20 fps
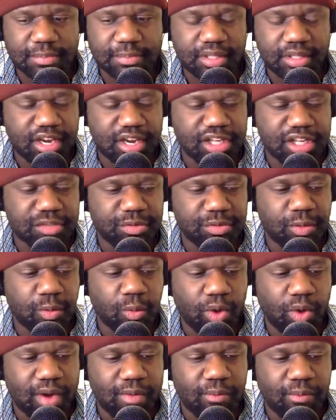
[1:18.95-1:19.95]
But there's really
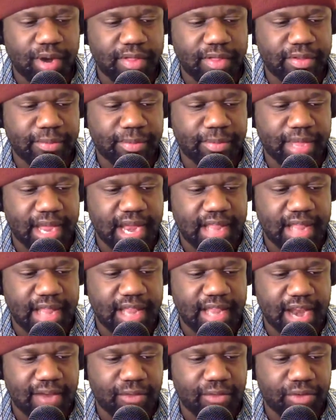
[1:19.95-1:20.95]
one brother, man,
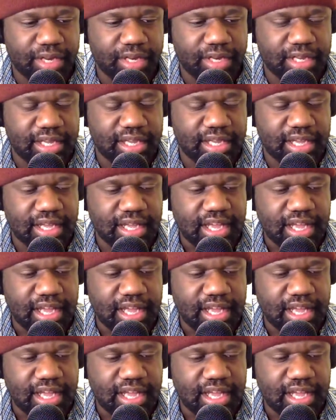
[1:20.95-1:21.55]
that I really